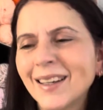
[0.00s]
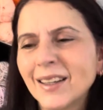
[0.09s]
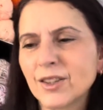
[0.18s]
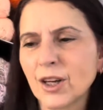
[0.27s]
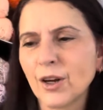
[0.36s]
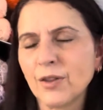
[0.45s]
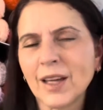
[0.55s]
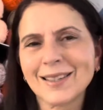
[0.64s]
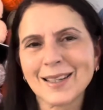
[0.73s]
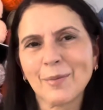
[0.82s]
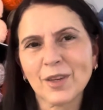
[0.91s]
So
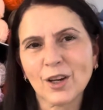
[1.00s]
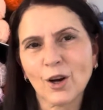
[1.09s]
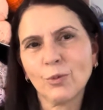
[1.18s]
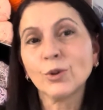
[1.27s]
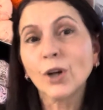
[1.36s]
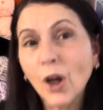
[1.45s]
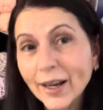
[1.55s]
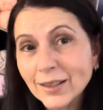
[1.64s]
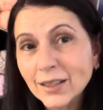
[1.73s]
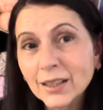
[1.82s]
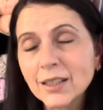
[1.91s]
that's something I would like
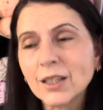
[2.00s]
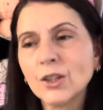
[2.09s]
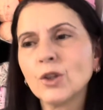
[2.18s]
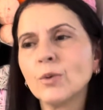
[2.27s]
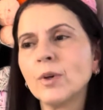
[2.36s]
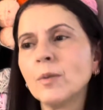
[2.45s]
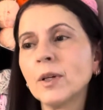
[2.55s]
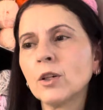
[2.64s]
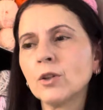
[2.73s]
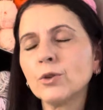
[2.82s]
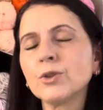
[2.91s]
to continue with, but
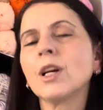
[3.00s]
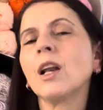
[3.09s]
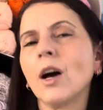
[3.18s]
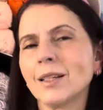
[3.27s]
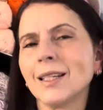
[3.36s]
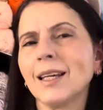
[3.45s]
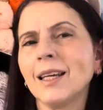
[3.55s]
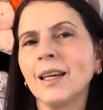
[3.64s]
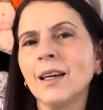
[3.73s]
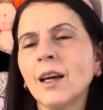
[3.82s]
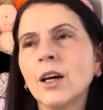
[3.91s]
I'd also like to
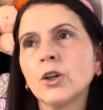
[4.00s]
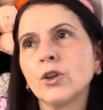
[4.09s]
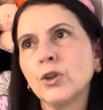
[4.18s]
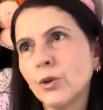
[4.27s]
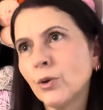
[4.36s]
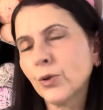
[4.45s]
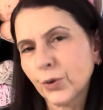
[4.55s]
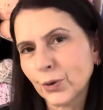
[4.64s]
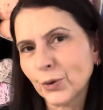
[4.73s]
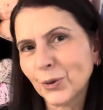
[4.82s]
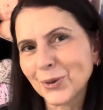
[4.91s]
hear your
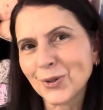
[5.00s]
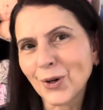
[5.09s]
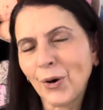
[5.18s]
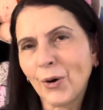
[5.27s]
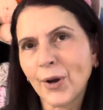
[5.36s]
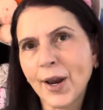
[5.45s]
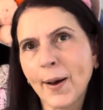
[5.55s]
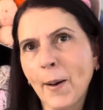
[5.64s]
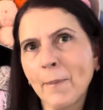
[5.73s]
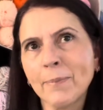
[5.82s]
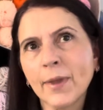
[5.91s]
thoughts
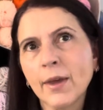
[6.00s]
on